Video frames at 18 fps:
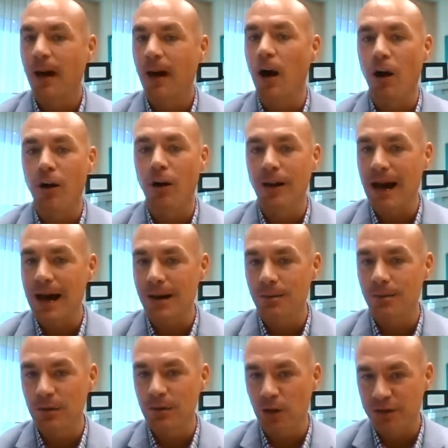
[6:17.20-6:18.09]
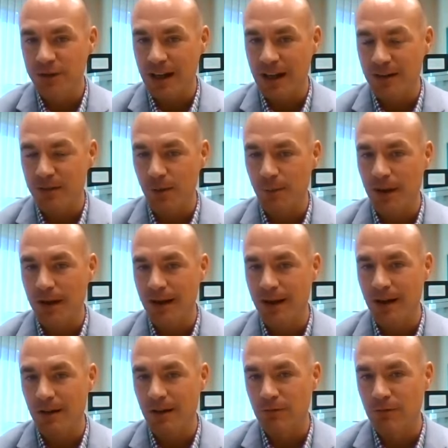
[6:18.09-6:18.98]
Our lab looks at it from a,
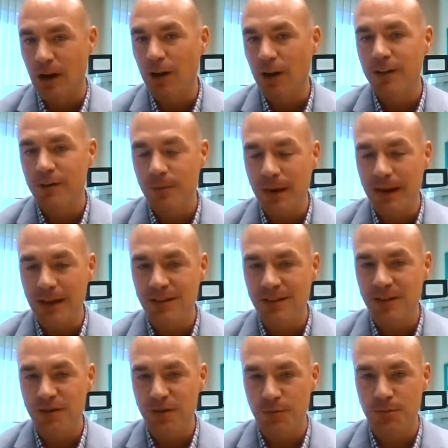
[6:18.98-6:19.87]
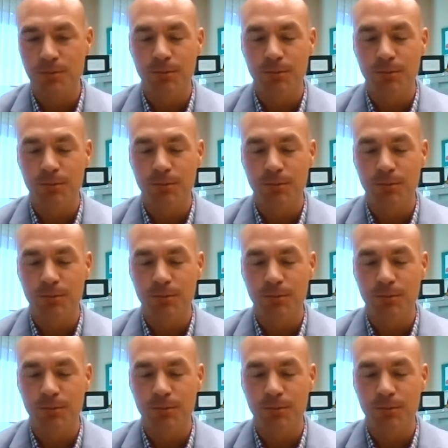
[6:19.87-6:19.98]
a relative basis,